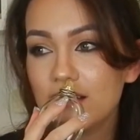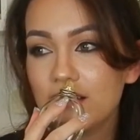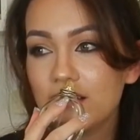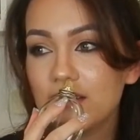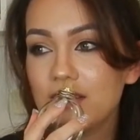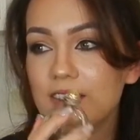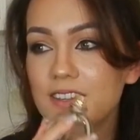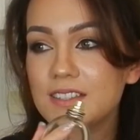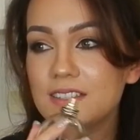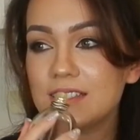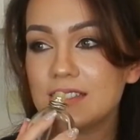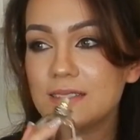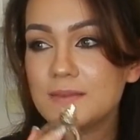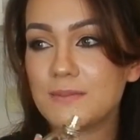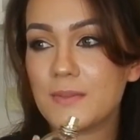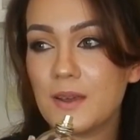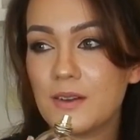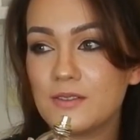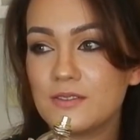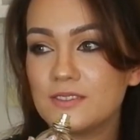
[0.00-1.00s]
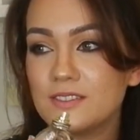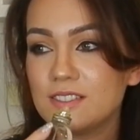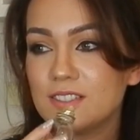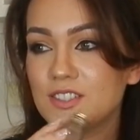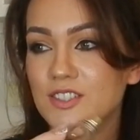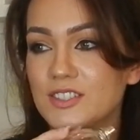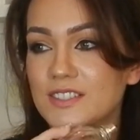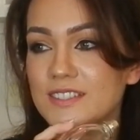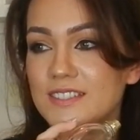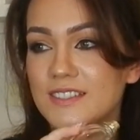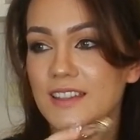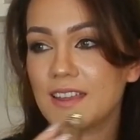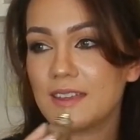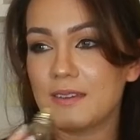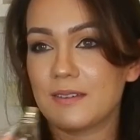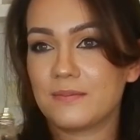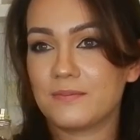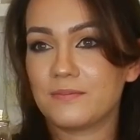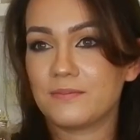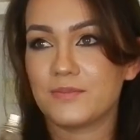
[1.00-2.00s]
This smells just
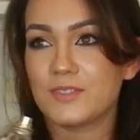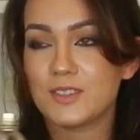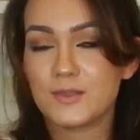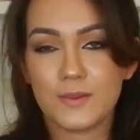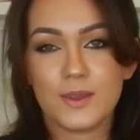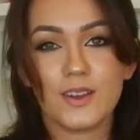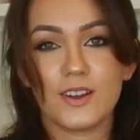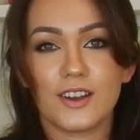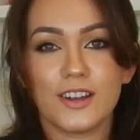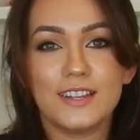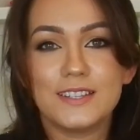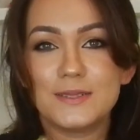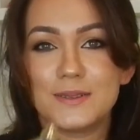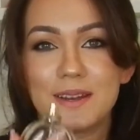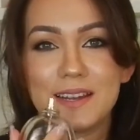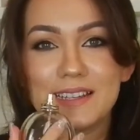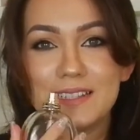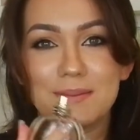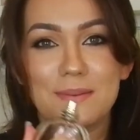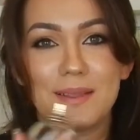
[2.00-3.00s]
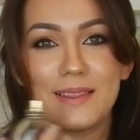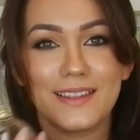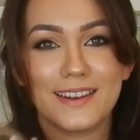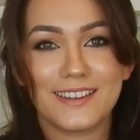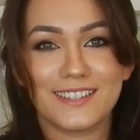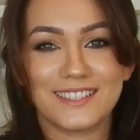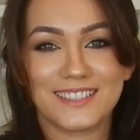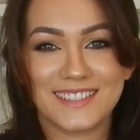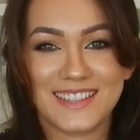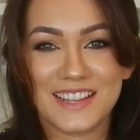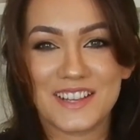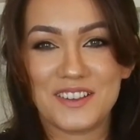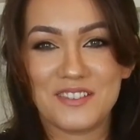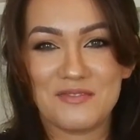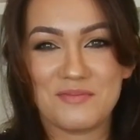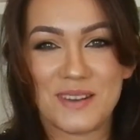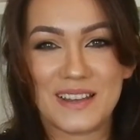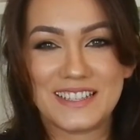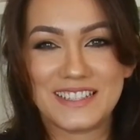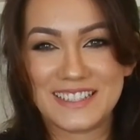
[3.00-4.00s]
like, to be honest, when I smell it I just think
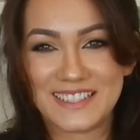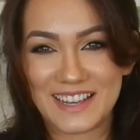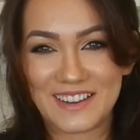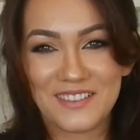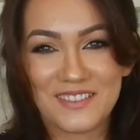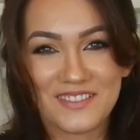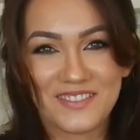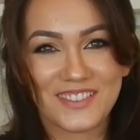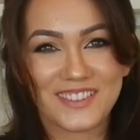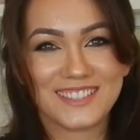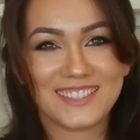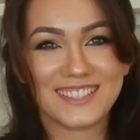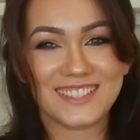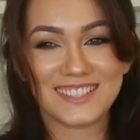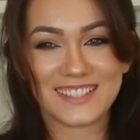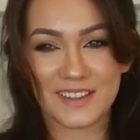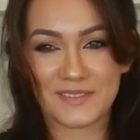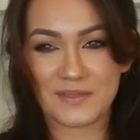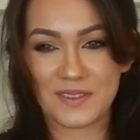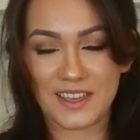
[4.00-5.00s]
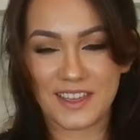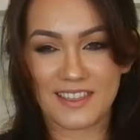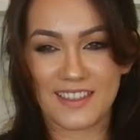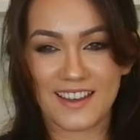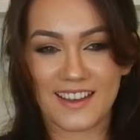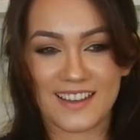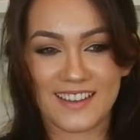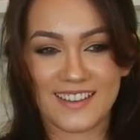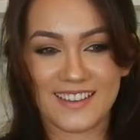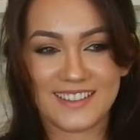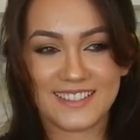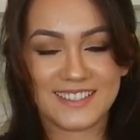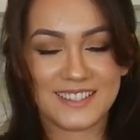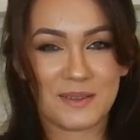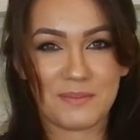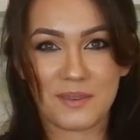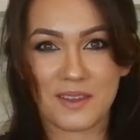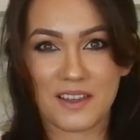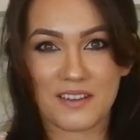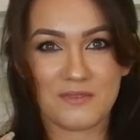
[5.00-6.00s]
of myself, because it's something
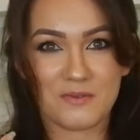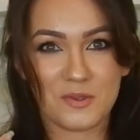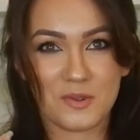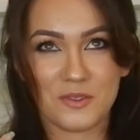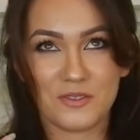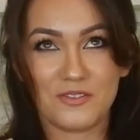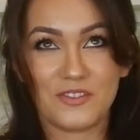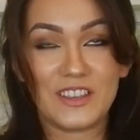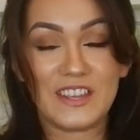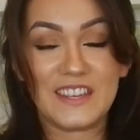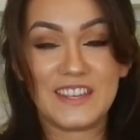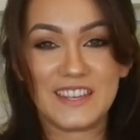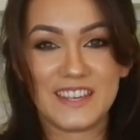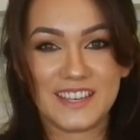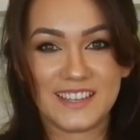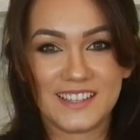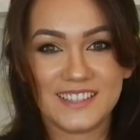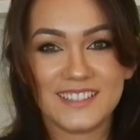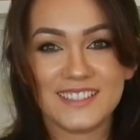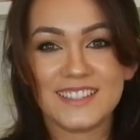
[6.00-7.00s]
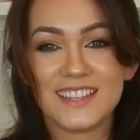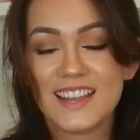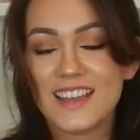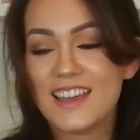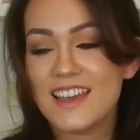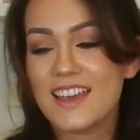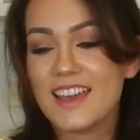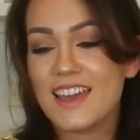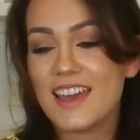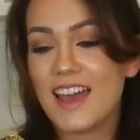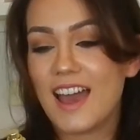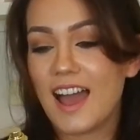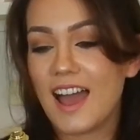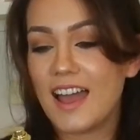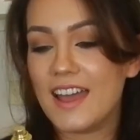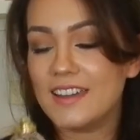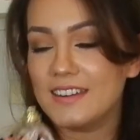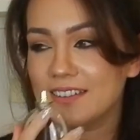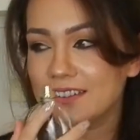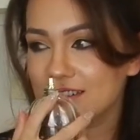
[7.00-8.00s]
I've worn for years,
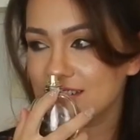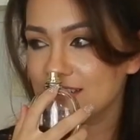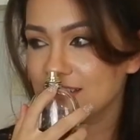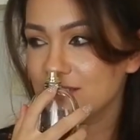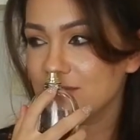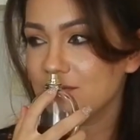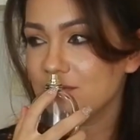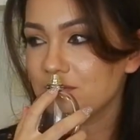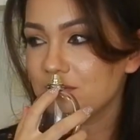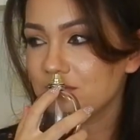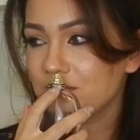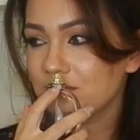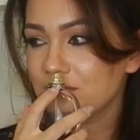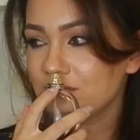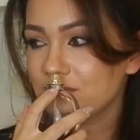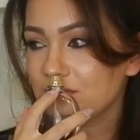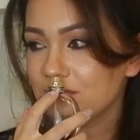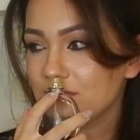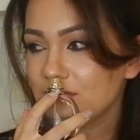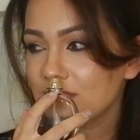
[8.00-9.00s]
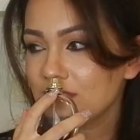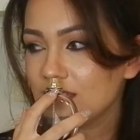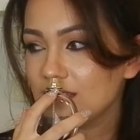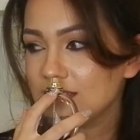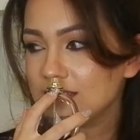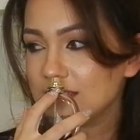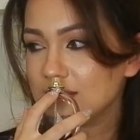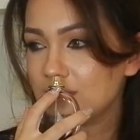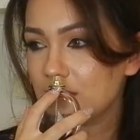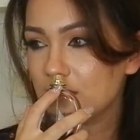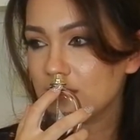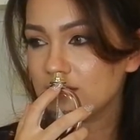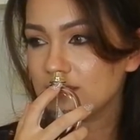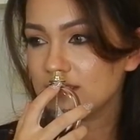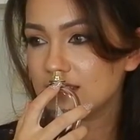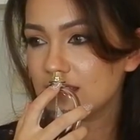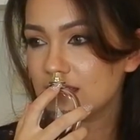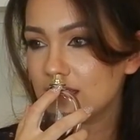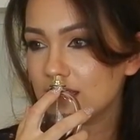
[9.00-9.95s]
and it smells